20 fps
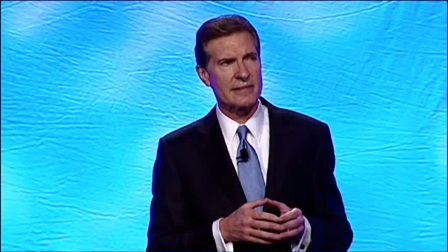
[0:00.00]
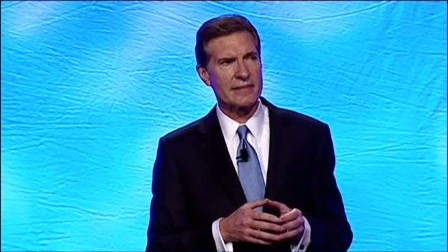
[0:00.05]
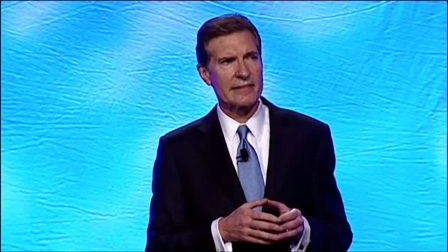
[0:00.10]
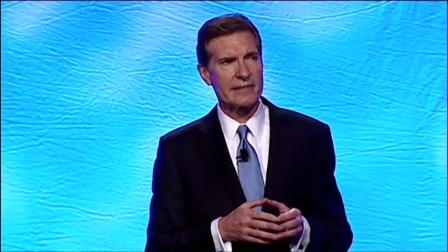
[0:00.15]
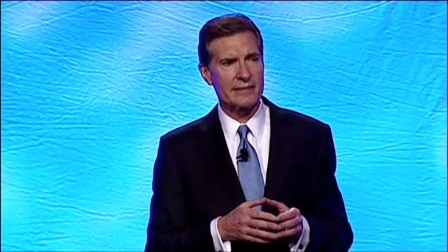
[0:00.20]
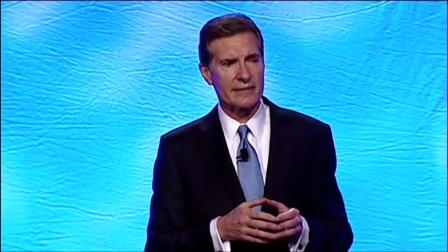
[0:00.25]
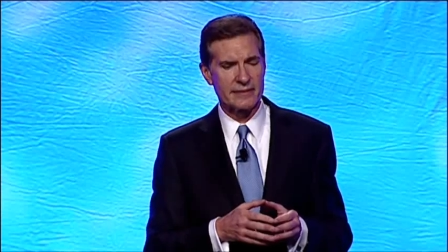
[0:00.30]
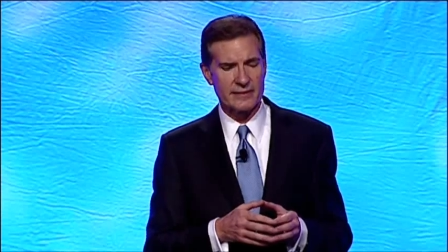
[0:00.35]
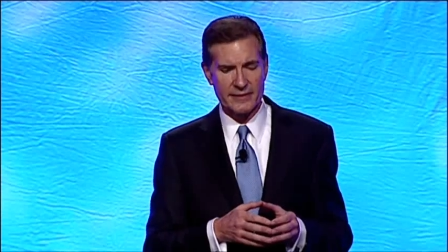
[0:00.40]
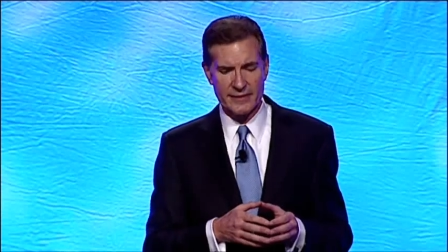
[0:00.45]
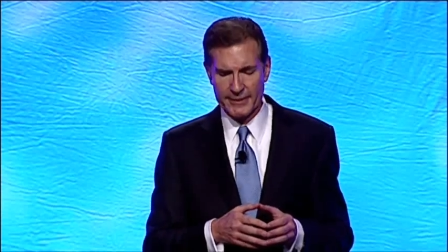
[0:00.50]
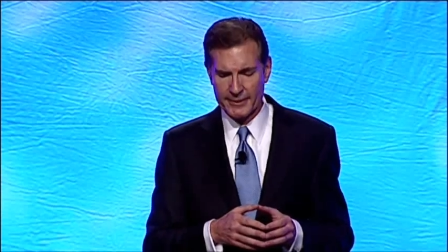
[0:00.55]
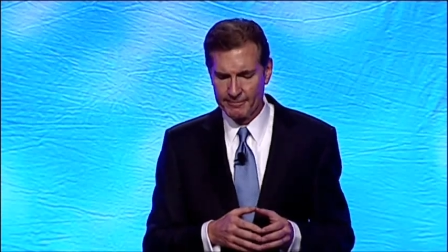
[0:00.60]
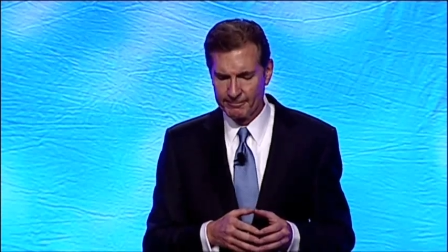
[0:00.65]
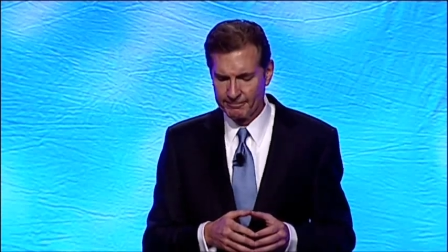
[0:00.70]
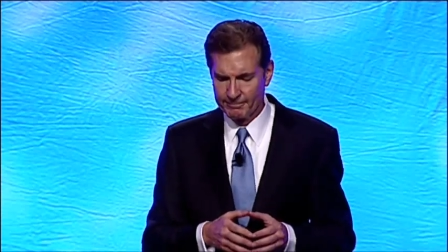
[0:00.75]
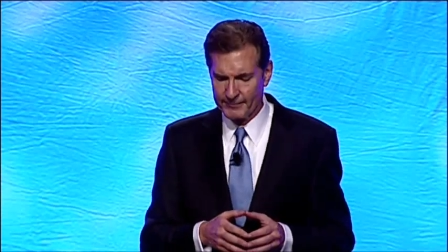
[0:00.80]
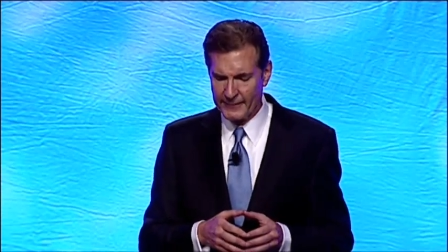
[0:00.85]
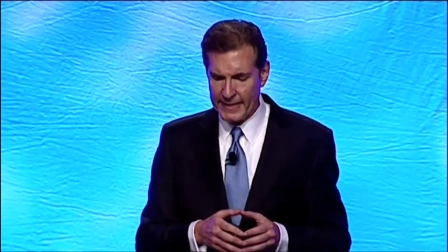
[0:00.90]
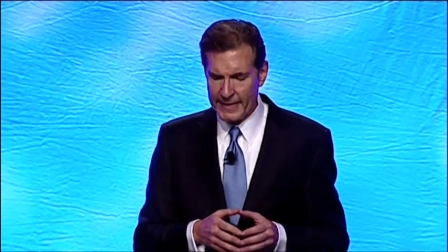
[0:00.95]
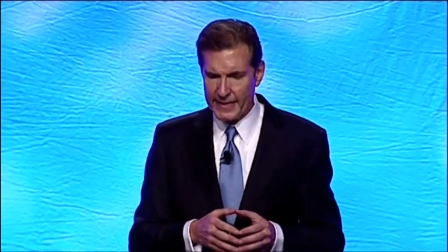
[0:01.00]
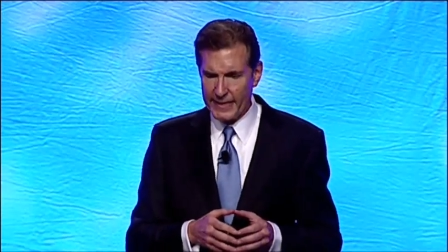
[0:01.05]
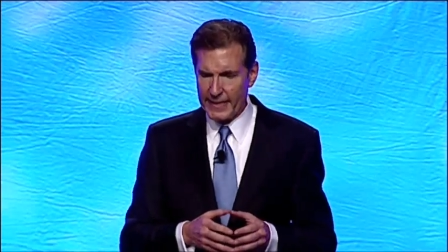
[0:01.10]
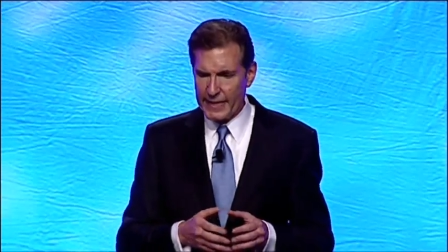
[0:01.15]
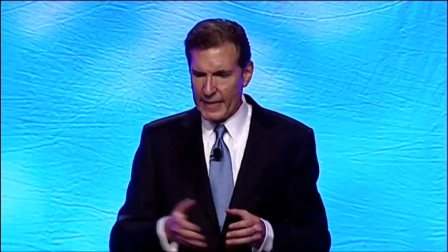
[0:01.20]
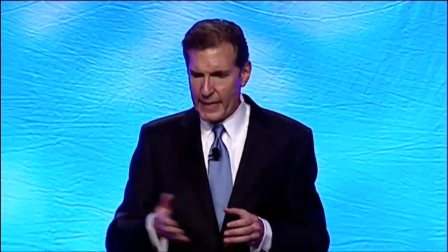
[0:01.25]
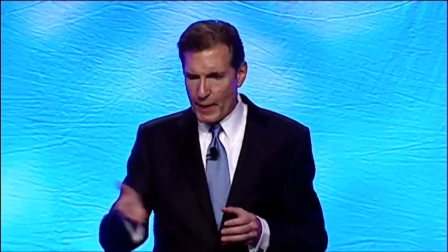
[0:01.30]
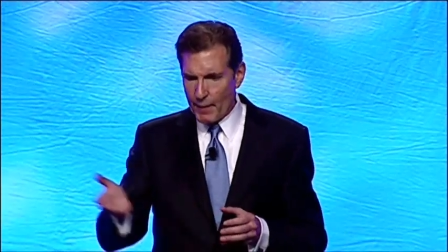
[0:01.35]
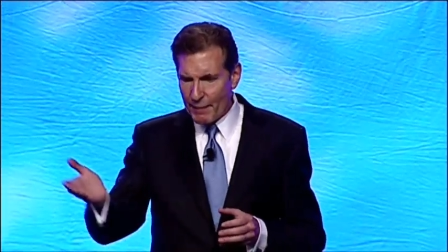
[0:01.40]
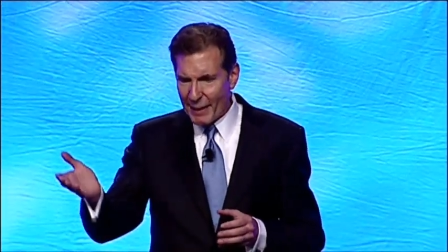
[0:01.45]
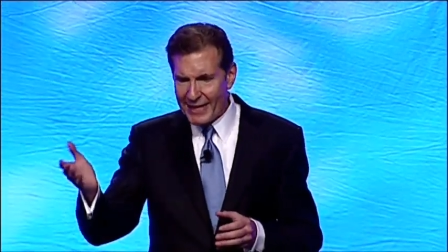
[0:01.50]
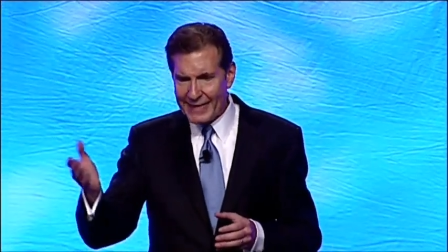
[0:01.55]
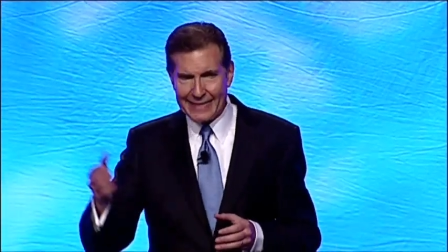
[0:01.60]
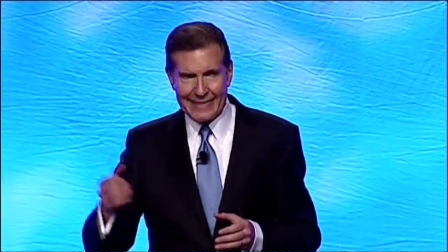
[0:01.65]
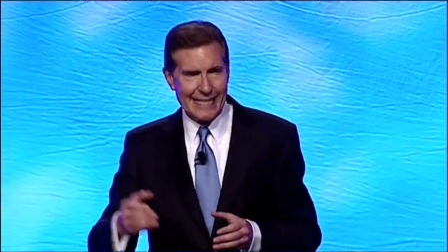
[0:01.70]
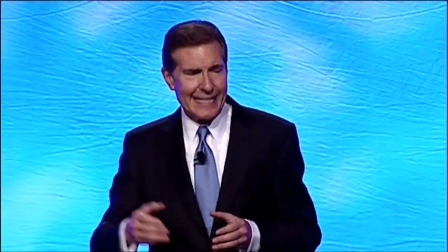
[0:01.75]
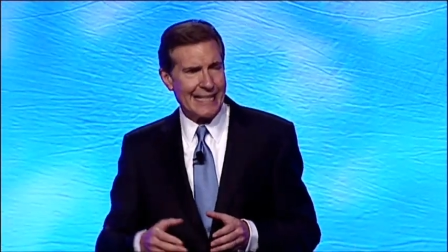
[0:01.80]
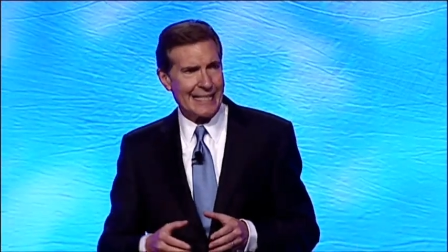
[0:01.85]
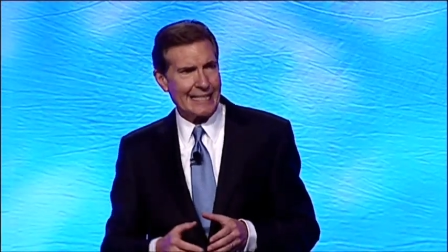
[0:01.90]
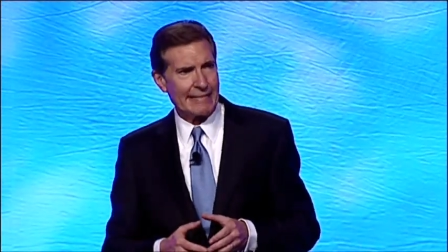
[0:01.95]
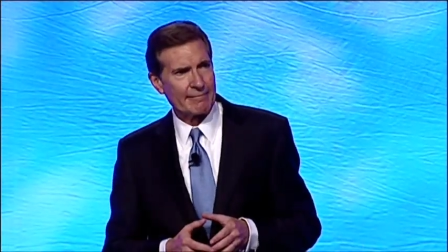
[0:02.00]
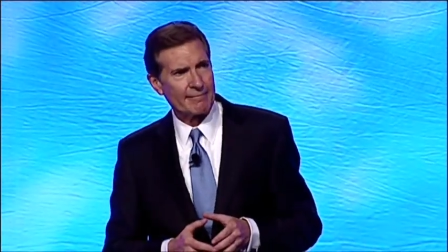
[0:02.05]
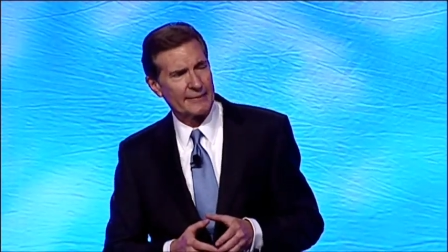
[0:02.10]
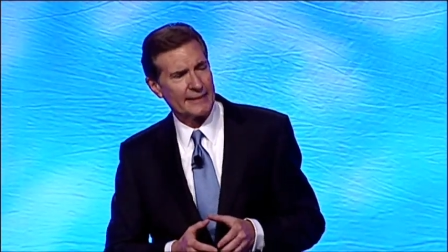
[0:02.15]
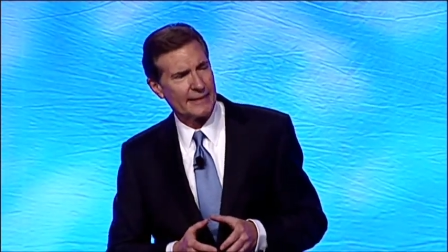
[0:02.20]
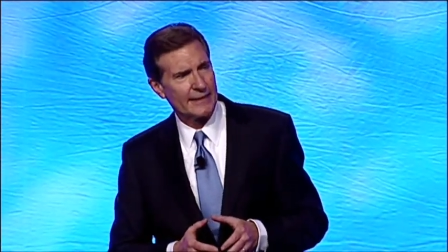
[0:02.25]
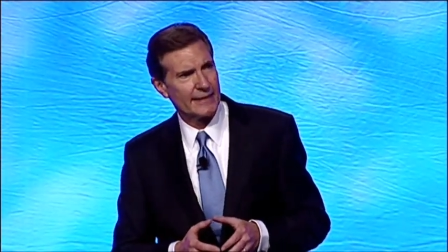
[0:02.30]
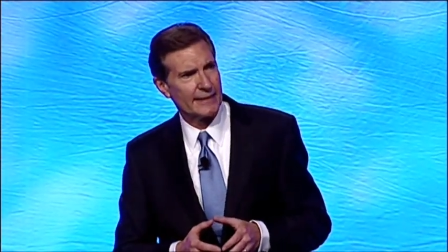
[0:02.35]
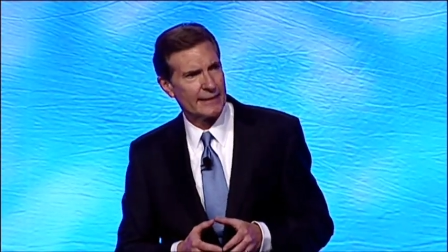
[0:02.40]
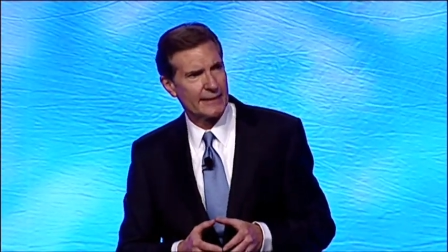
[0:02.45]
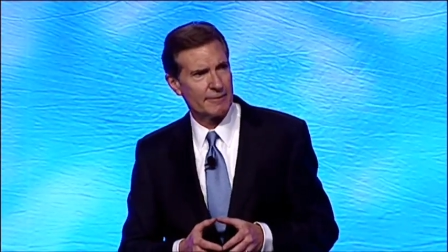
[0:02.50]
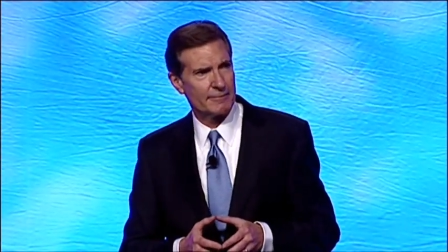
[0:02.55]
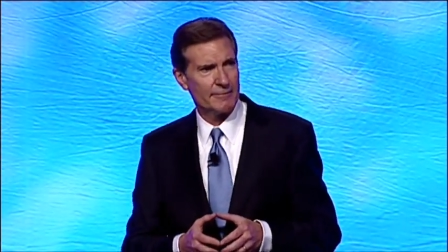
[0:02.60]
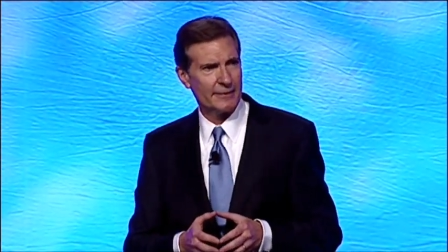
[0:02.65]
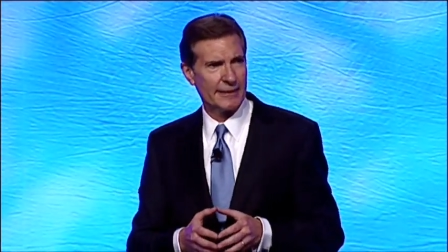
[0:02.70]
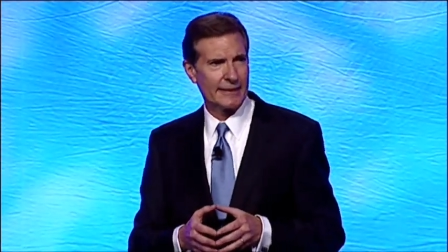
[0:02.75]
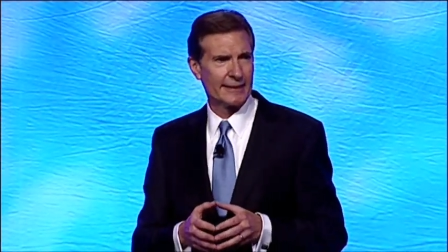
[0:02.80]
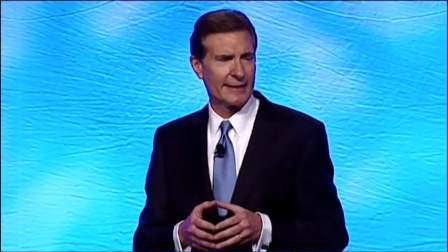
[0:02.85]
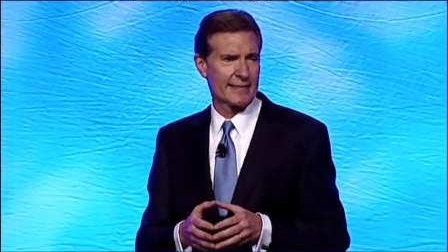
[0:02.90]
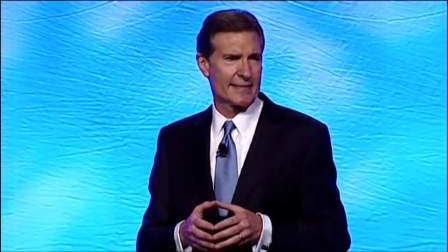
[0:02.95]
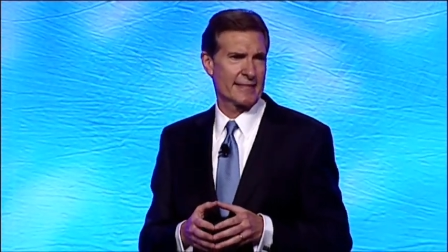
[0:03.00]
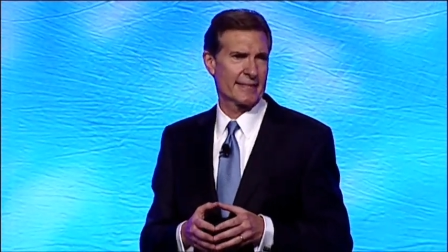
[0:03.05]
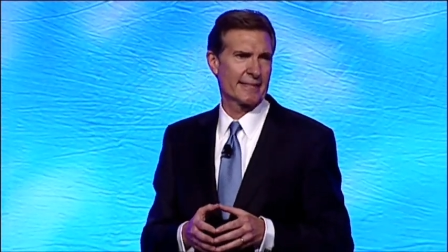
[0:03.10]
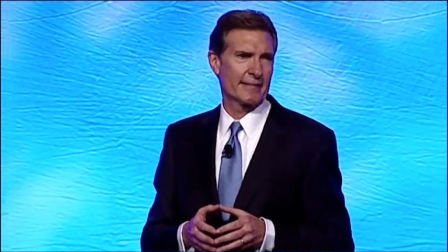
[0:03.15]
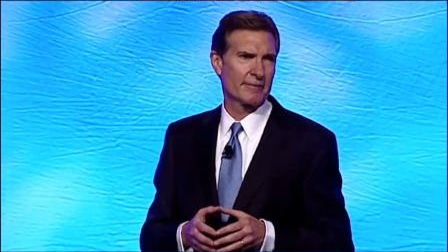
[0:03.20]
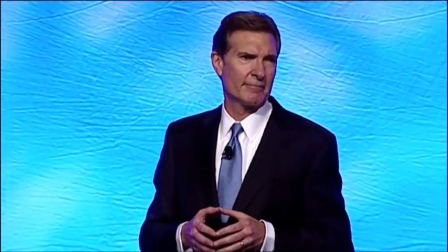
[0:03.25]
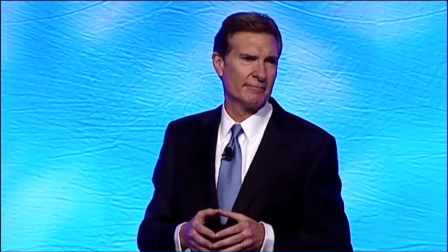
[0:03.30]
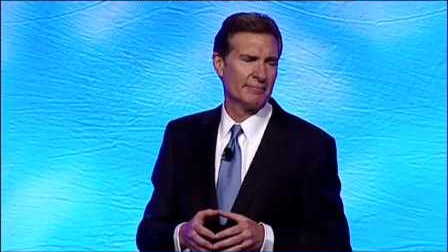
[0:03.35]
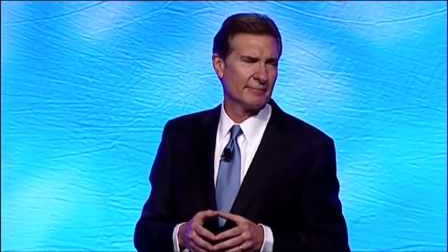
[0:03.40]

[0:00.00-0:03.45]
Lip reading: years. Ben Keene enlisted.